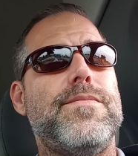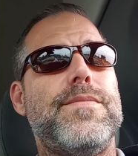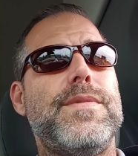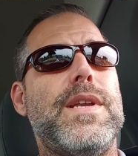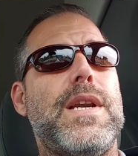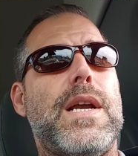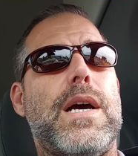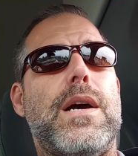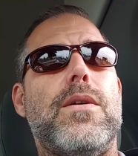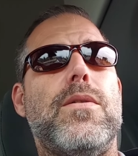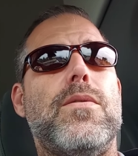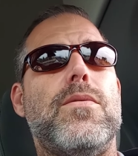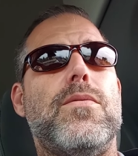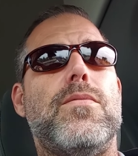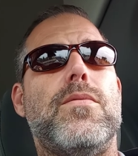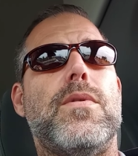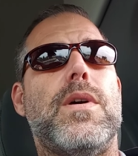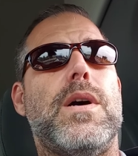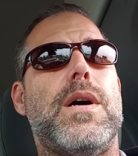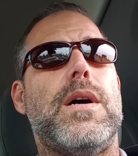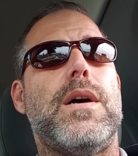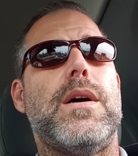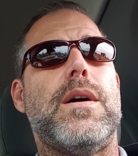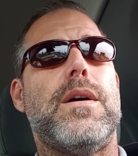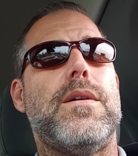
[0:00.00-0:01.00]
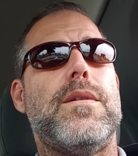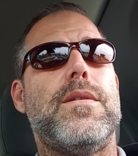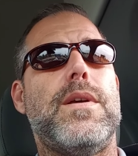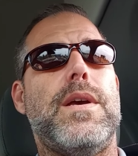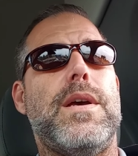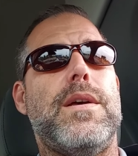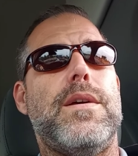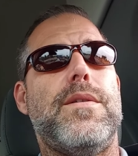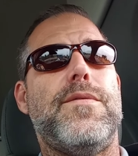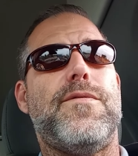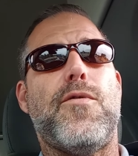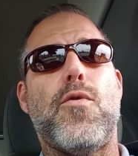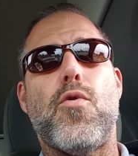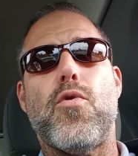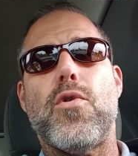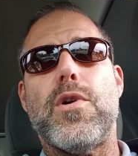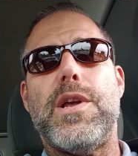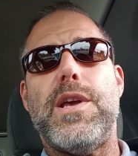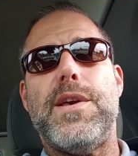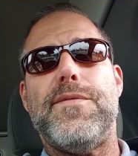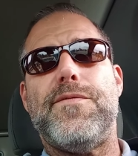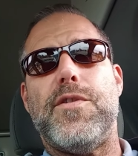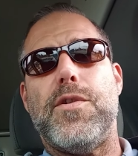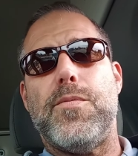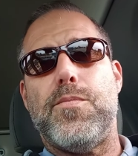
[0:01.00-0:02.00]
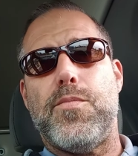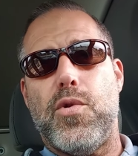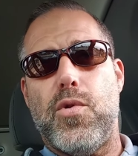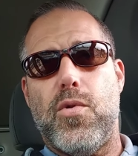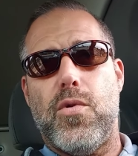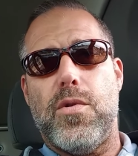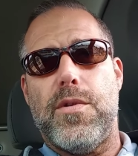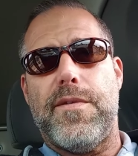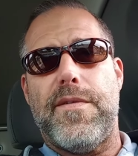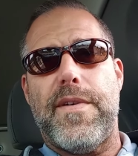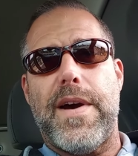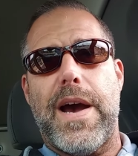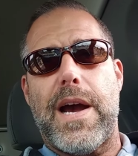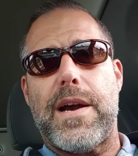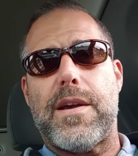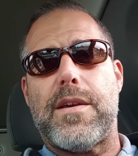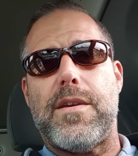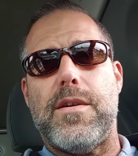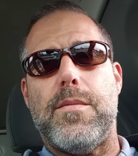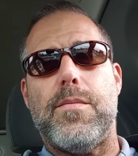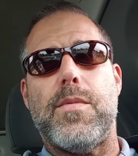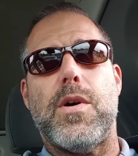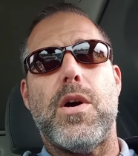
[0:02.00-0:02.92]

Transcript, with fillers: you know, uh, forty if you pull the vacuum